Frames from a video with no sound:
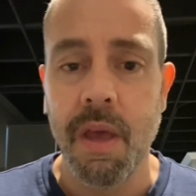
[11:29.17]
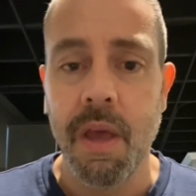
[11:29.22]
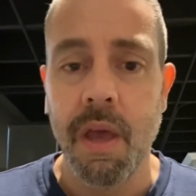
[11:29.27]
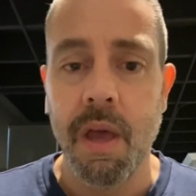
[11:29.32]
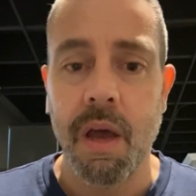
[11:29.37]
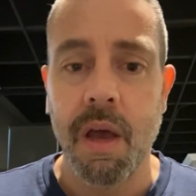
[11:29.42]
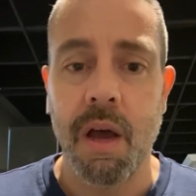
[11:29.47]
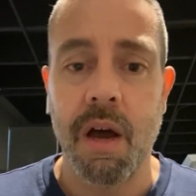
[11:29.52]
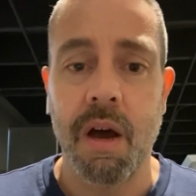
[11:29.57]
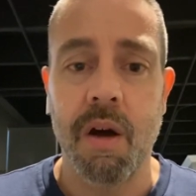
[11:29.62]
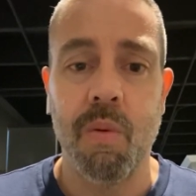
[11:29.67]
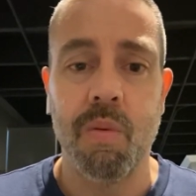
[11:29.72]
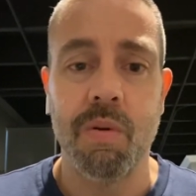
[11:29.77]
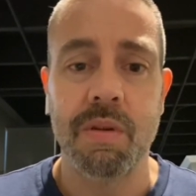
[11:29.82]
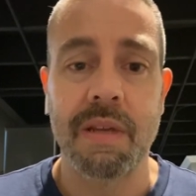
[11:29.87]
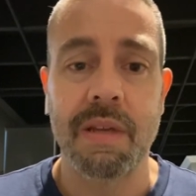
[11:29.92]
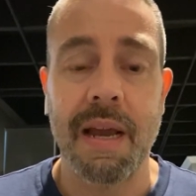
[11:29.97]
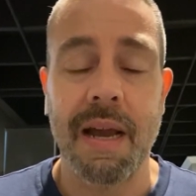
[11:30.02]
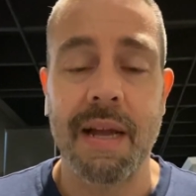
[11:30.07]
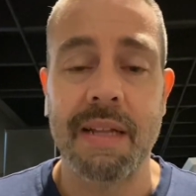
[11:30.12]

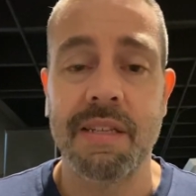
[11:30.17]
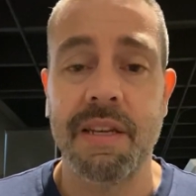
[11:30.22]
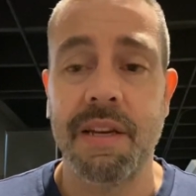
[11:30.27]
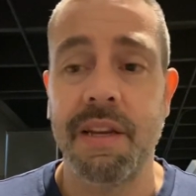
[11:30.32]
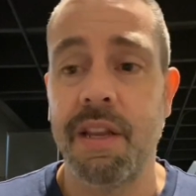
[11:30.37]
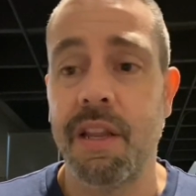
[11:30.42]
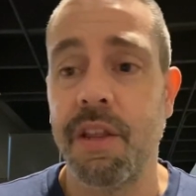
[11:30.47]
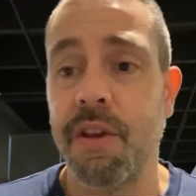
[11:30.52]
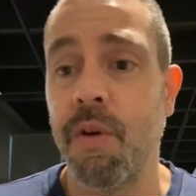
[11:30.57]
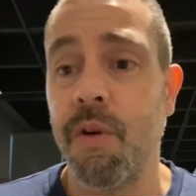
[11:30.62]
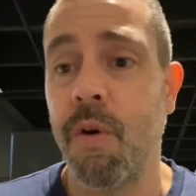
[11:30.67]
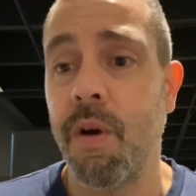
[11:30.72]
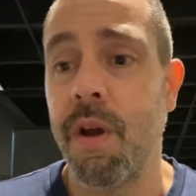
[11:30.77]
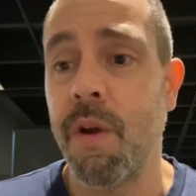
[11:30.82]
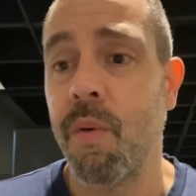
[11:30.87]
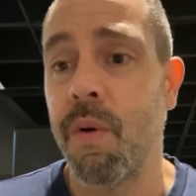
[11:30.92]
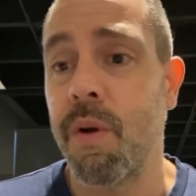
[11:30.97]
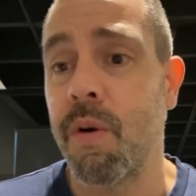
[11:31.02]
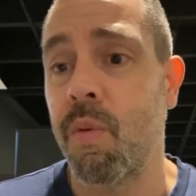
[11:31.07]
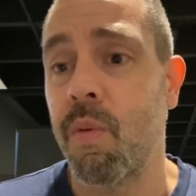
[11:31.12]
Wisconsin, Illinois.
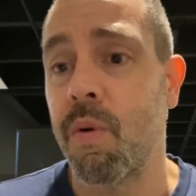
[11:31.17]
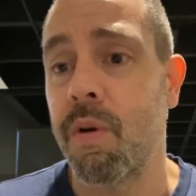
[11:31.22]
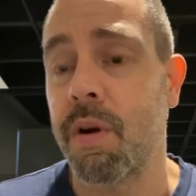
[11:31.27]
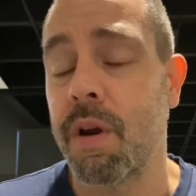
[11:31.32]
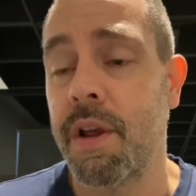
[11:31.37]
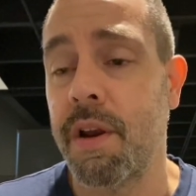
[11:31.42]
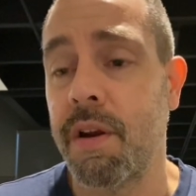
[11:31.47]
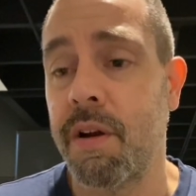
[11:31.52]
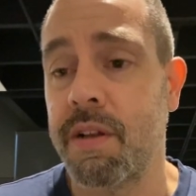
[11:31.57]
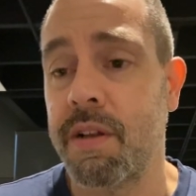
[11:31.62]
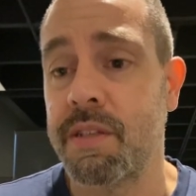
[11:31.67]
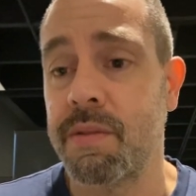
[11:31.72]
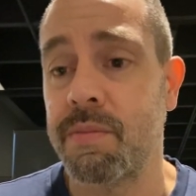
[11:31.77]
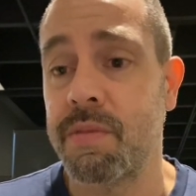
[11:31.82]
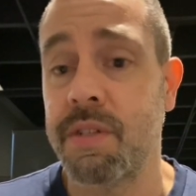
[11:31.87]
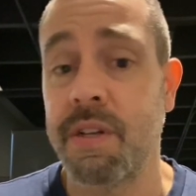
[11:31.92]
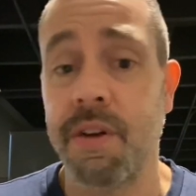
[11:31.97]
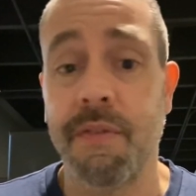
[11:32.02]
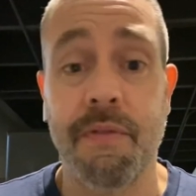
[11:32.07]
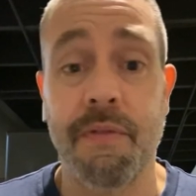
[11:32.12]
We're working on some
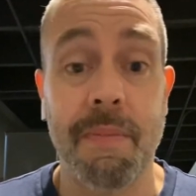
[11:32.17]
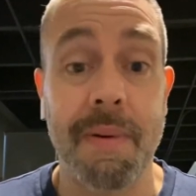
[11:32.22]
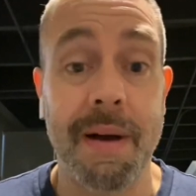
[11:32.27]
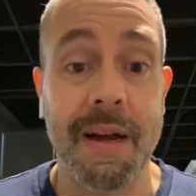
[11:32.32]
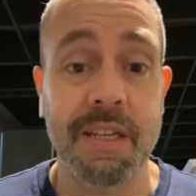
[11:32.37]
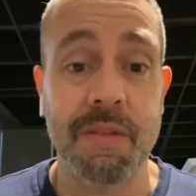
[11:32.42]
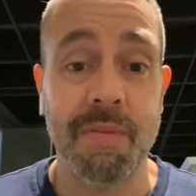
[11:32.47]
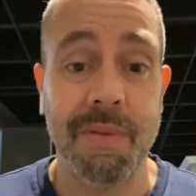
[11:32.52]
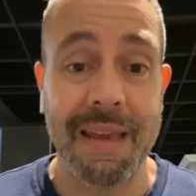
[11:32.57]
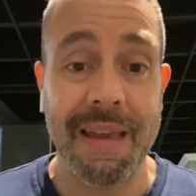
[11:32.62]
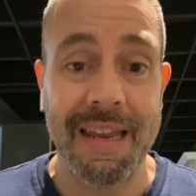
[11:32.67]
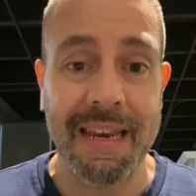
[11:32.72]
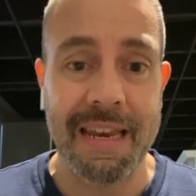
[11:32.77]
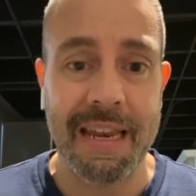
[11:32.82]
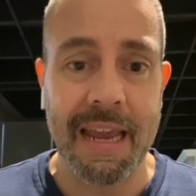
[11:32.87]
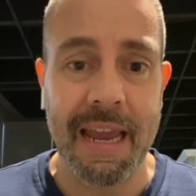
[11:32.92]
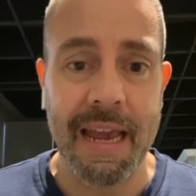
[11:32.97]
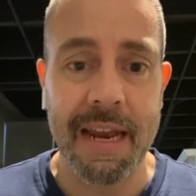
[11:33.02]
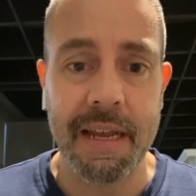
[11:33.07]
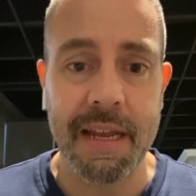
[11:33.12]
stuff for possibly
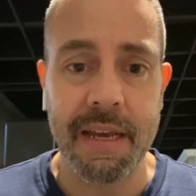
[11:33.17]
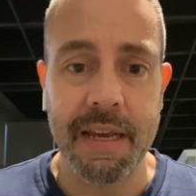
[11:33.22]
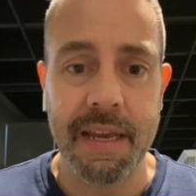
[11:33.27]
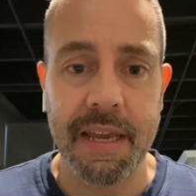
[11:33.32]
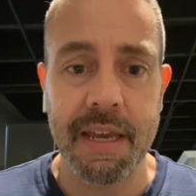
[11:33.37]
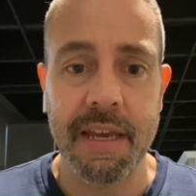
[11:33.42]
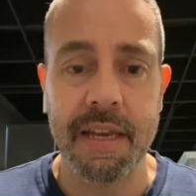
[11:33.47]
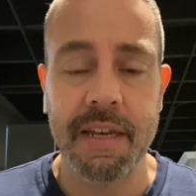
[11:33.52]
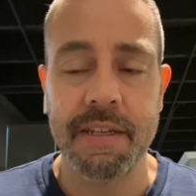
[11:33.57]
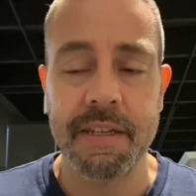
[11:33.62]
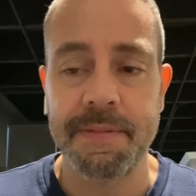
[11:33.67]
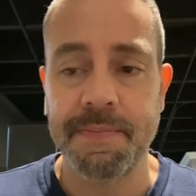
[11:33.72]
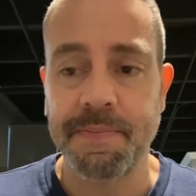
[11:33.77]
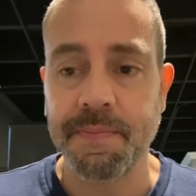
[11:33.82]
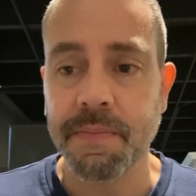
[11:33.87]
Indiana again.